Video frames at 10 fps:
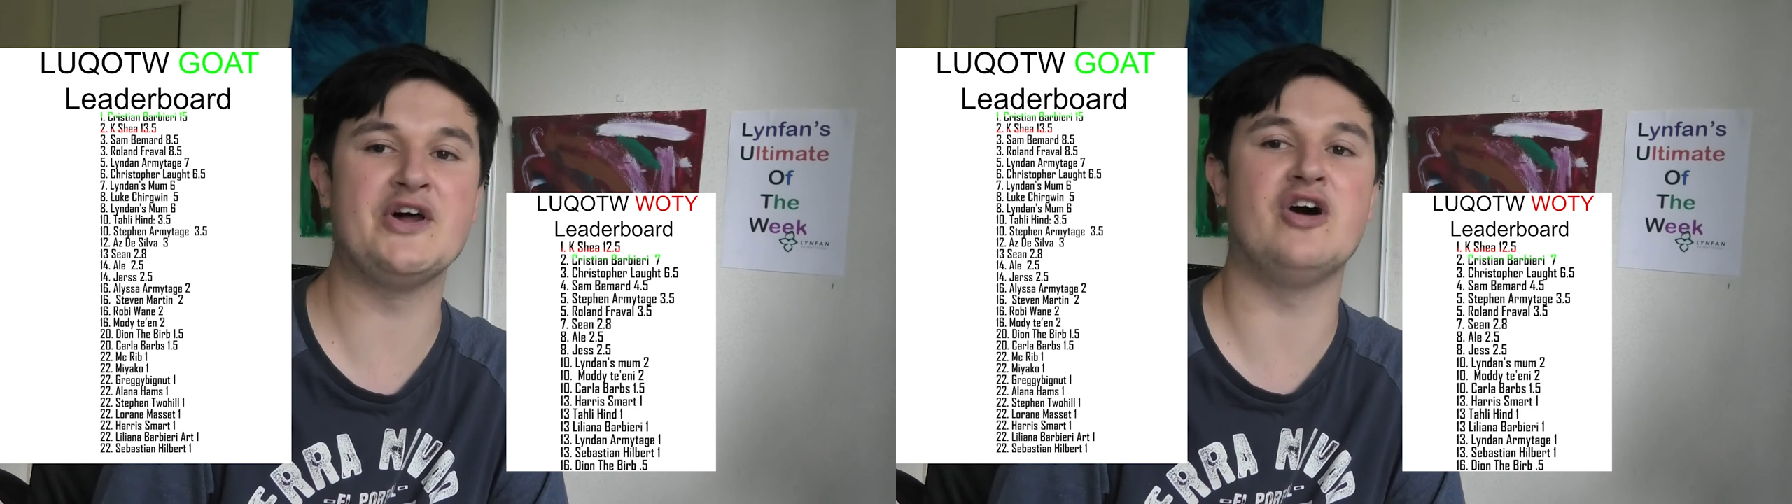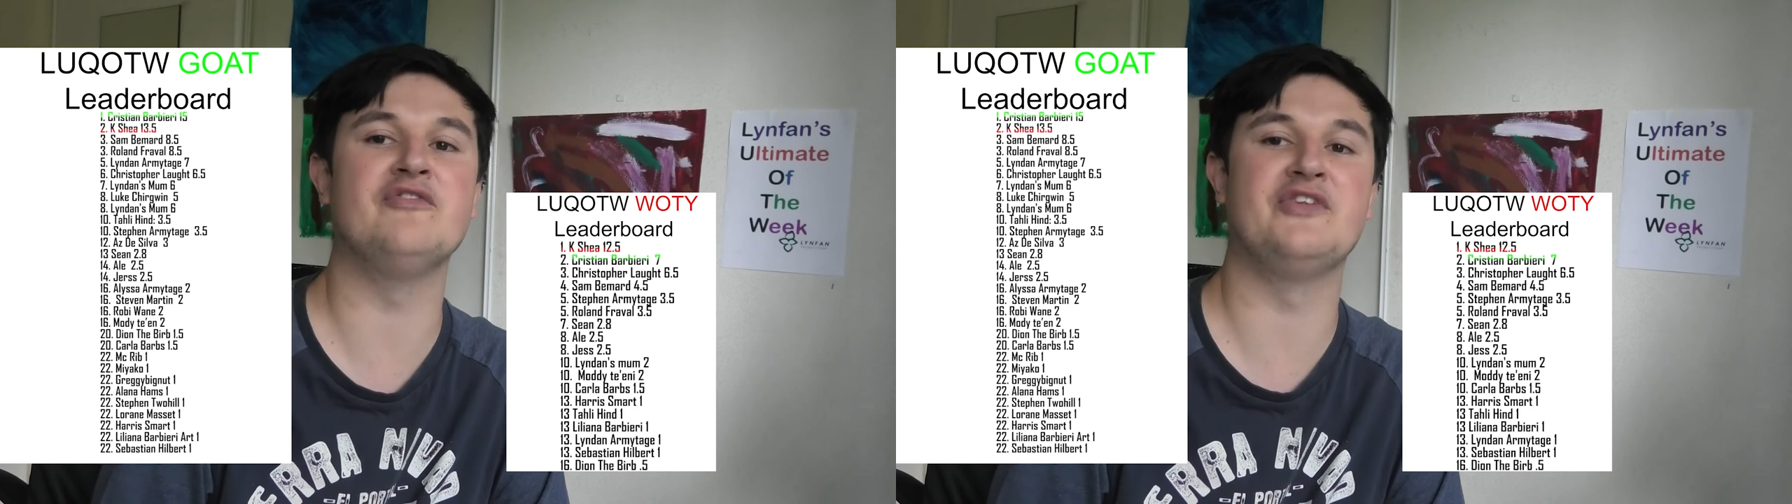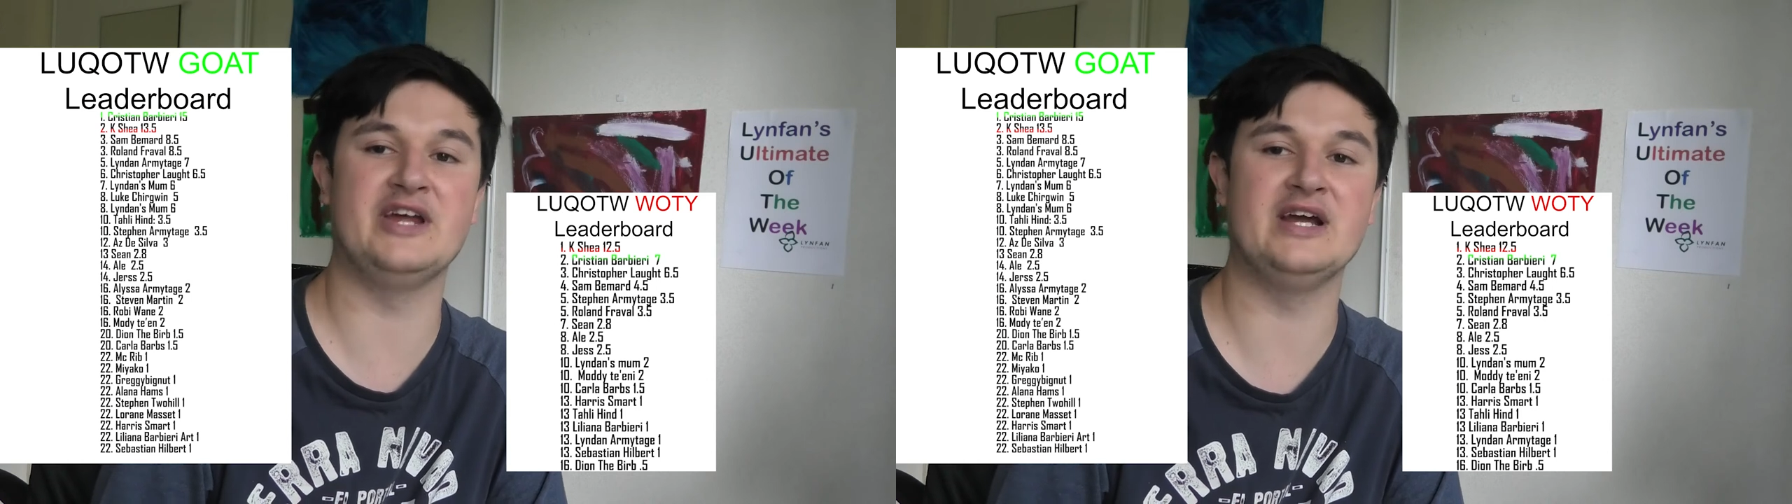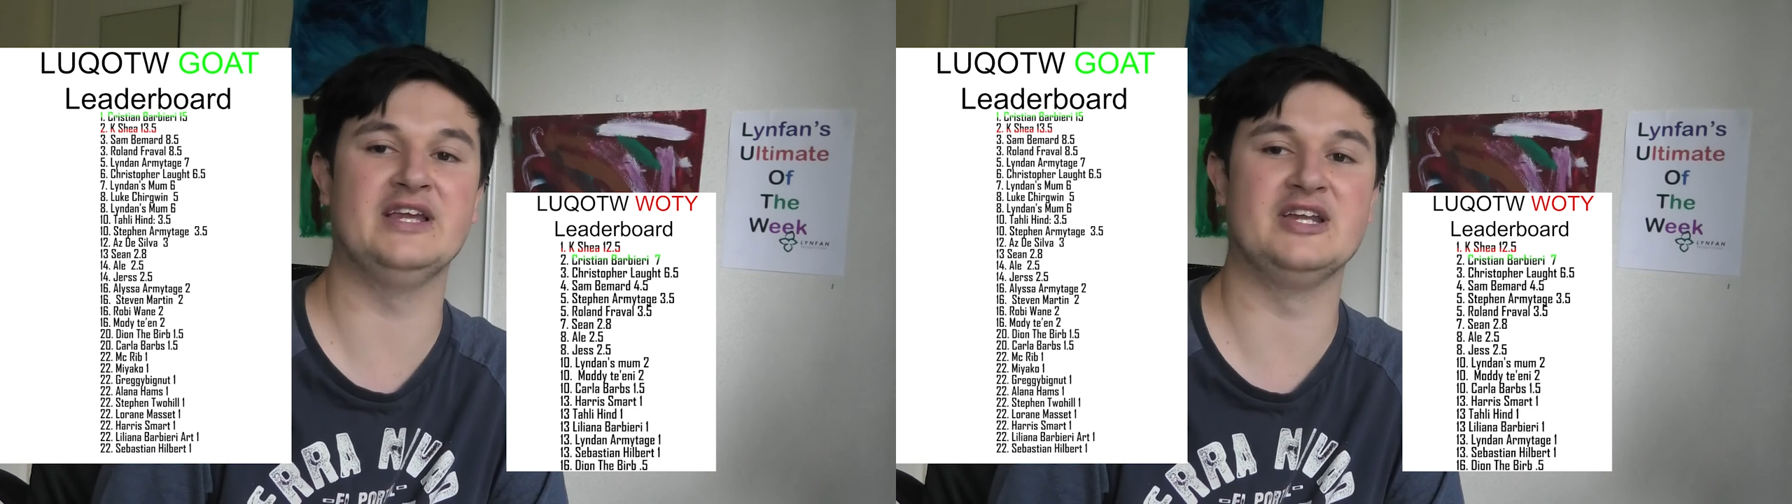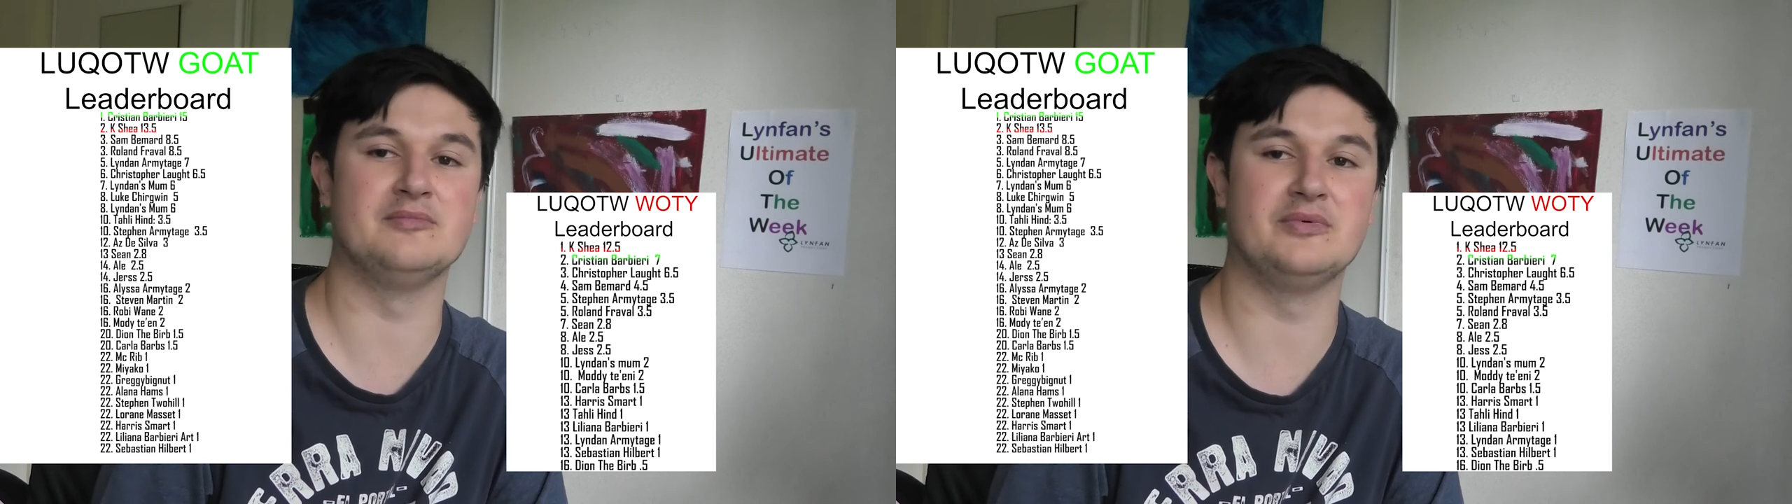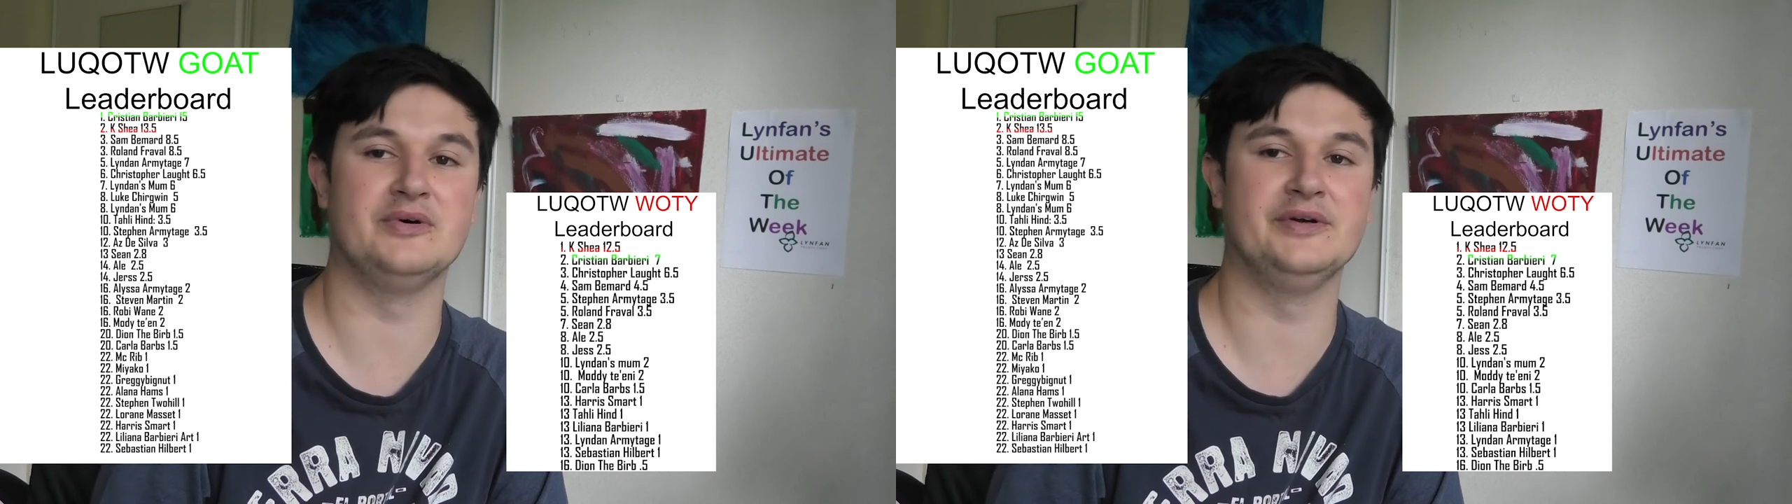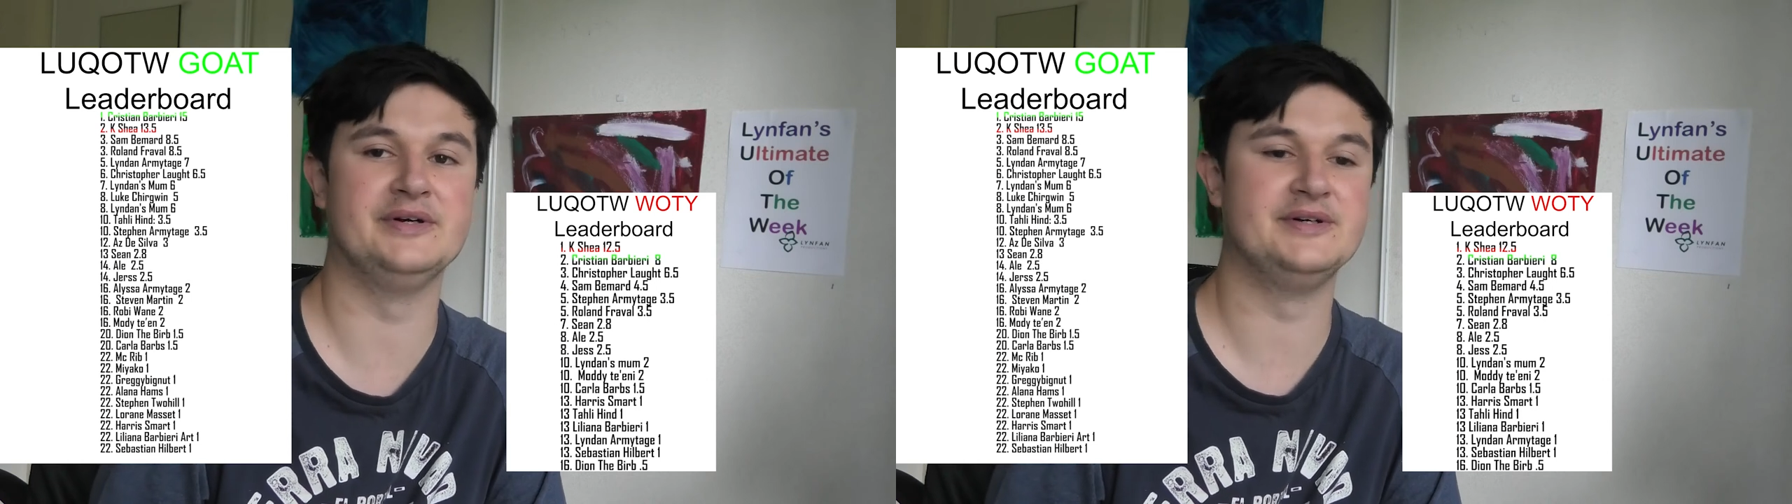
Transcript: of the Year leaderboard.